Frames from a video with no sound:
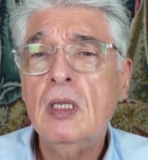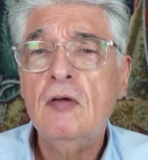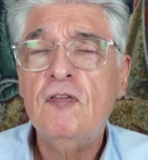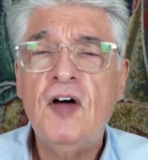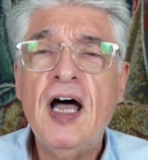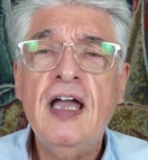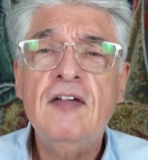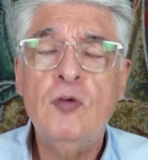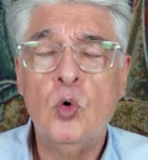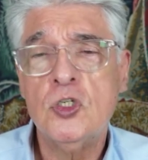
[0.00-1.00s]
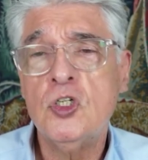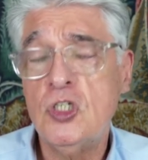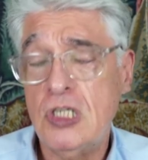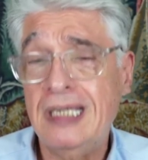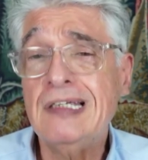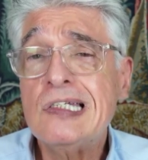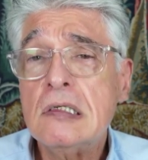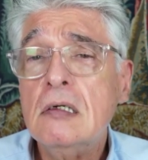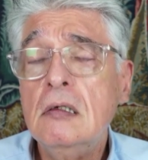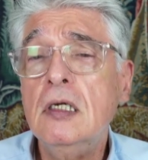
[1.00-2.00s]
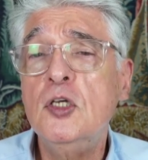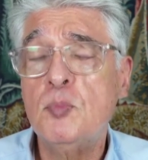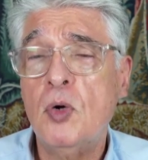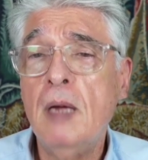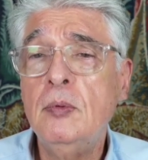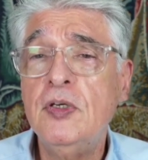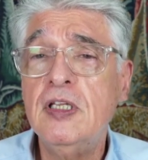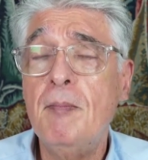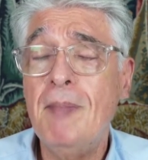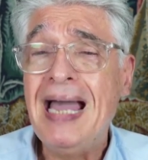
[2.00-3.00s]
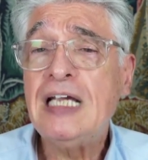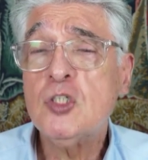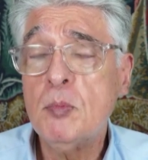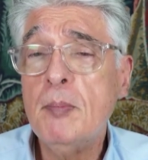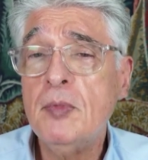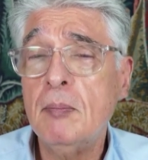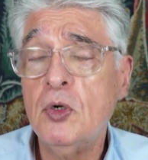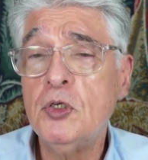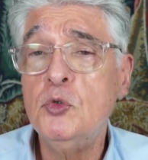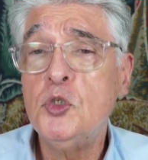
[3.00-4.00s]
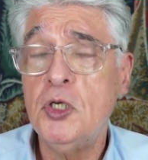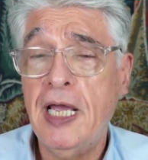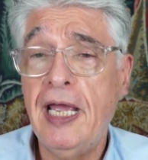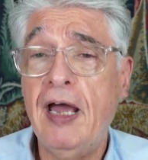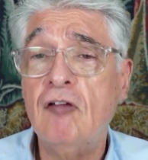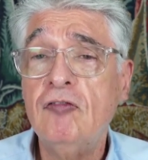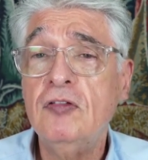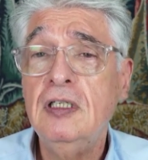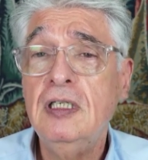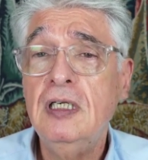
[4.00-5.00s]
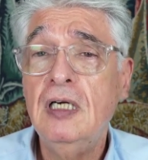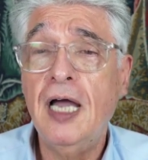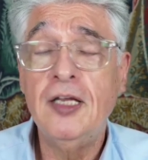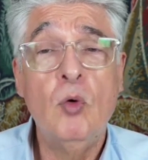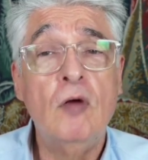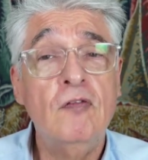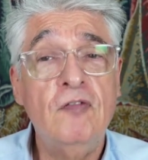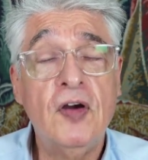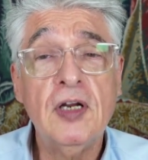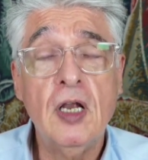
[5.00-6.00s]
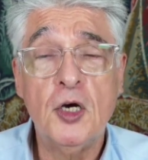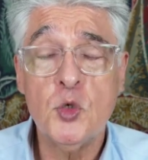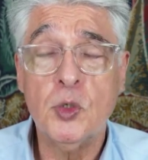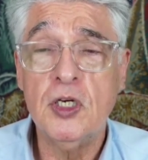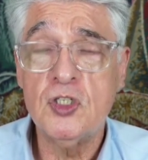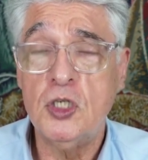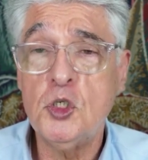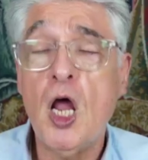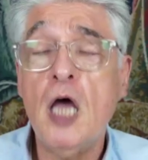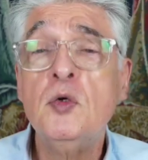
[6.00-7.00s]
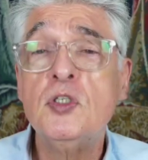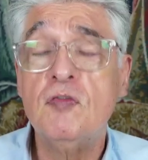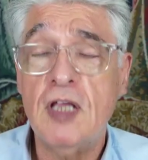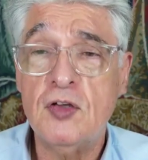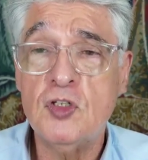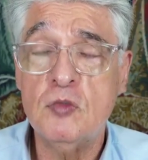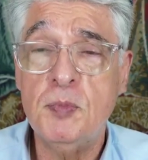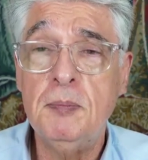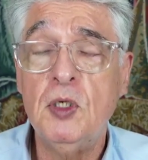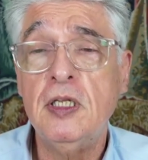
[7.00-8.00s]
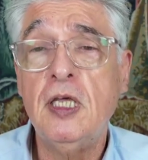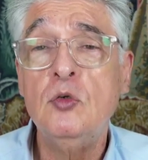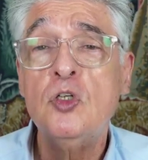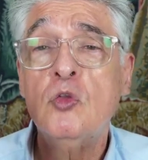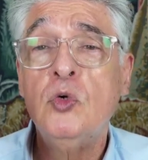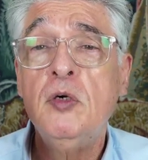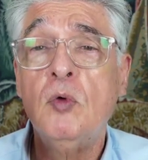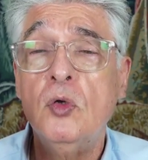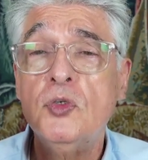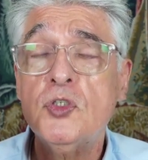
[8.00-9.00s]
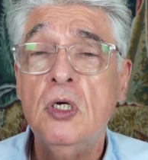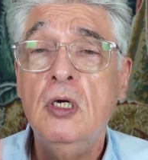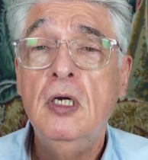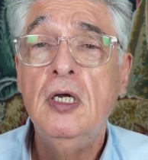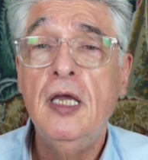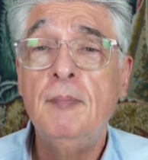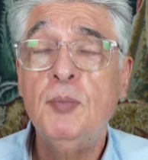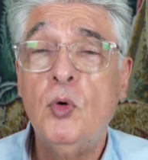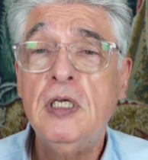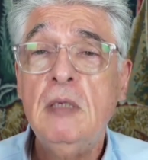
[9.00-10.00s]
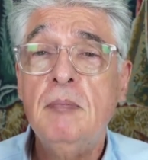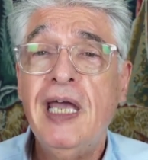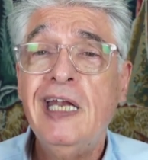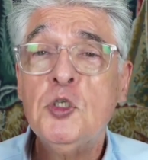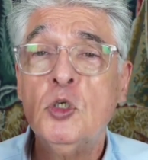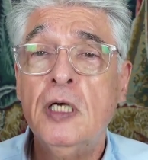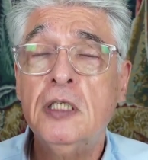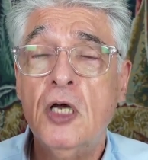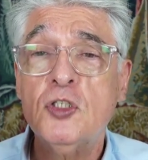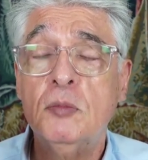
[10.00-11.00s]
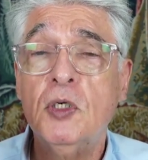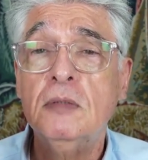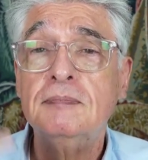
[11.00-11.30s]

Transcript: 5 or 6 is probably the maximum number you should have. I know a very large organization, hundreds of thousands of people, and they use 3 roles: employee, manager, and customer.